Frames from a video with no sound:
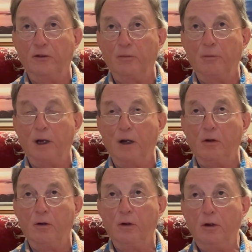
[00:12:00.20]

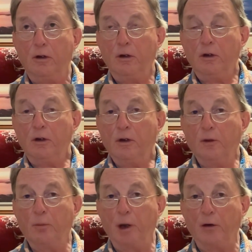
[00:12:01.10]
somehow
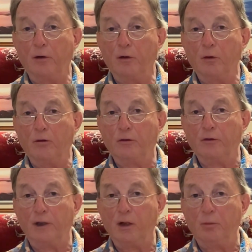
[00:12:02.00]
the paradox of
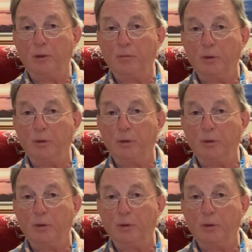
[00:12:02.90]
it helping